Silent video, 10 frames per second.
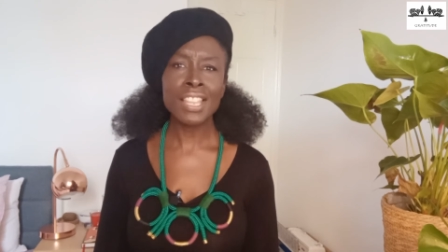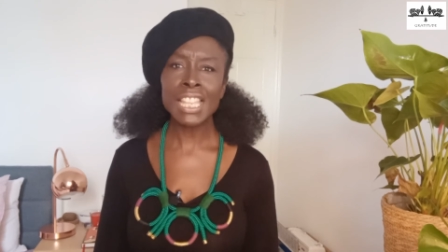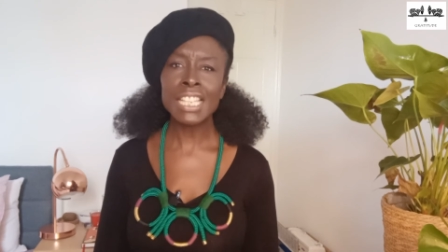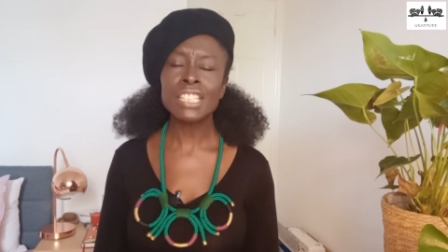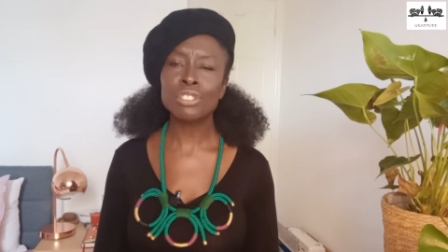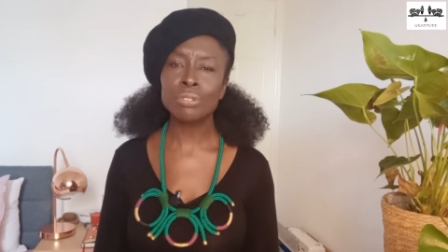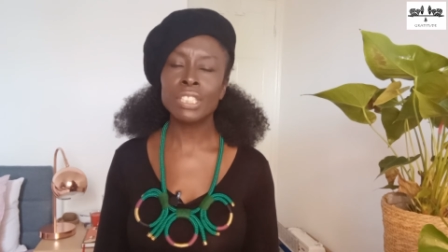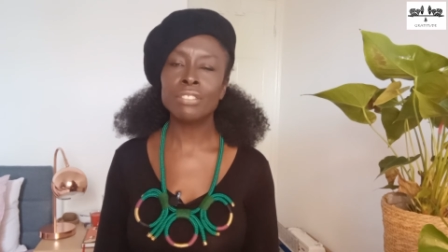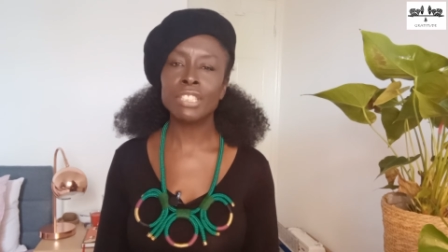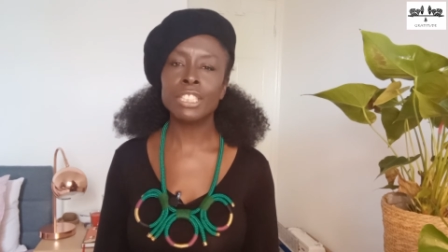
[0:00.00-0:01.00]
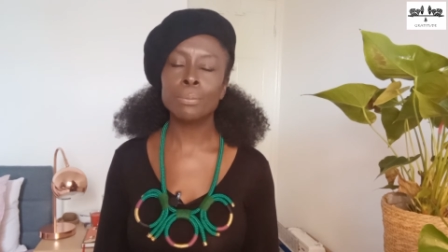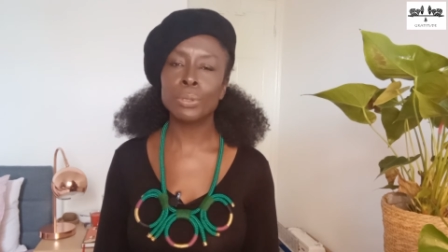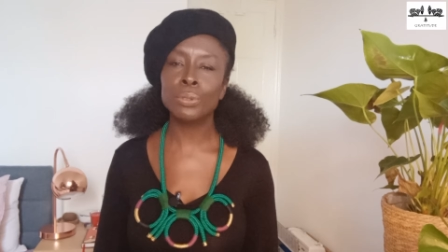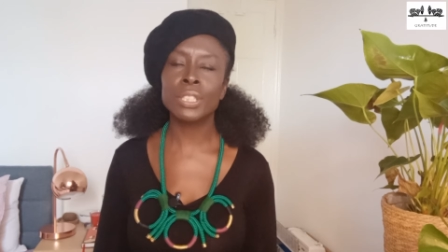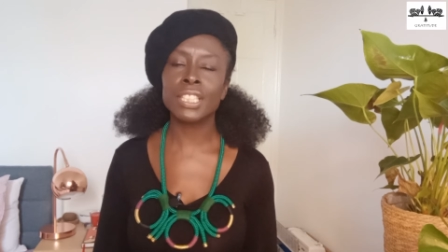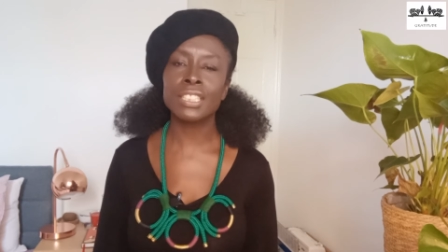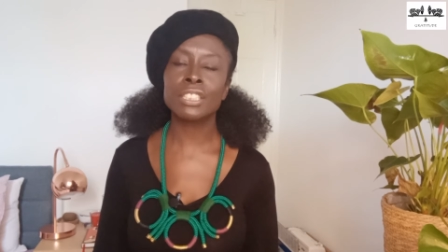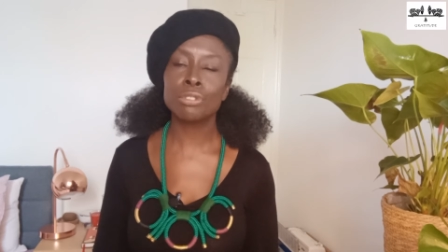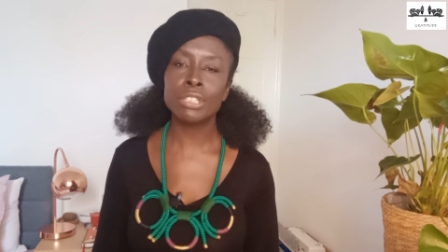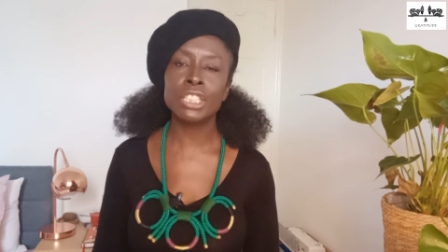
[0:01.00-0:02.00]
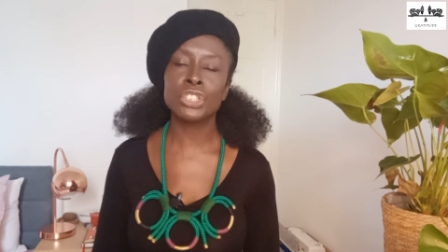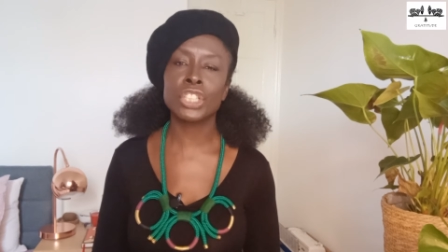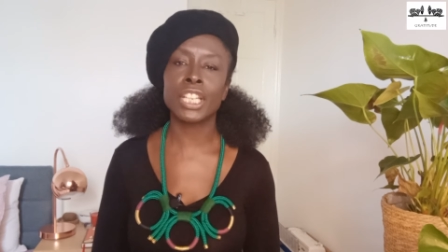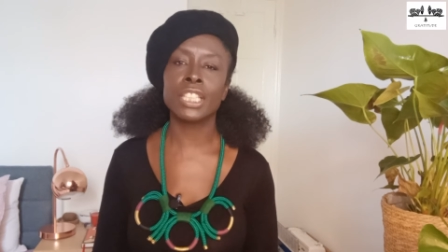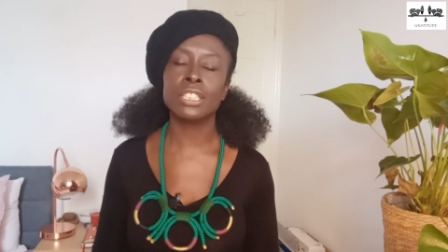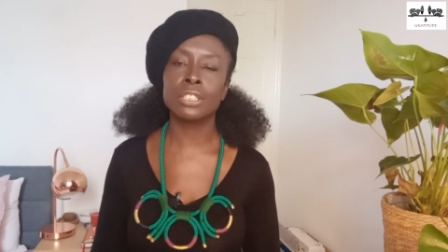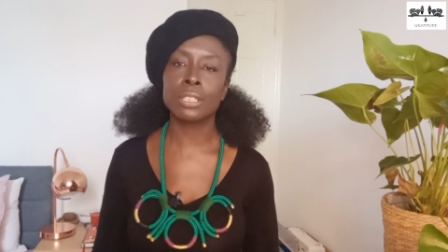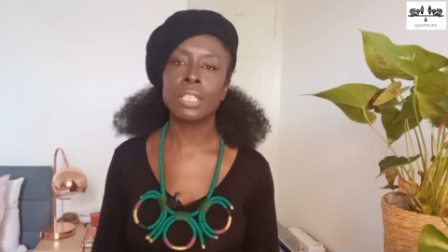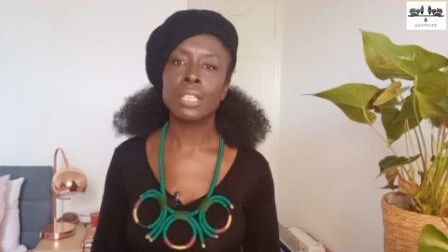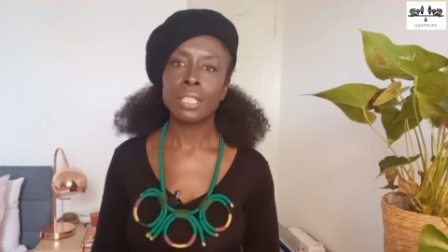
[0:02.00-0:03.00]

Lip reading: think it's really, really important, and it's really changed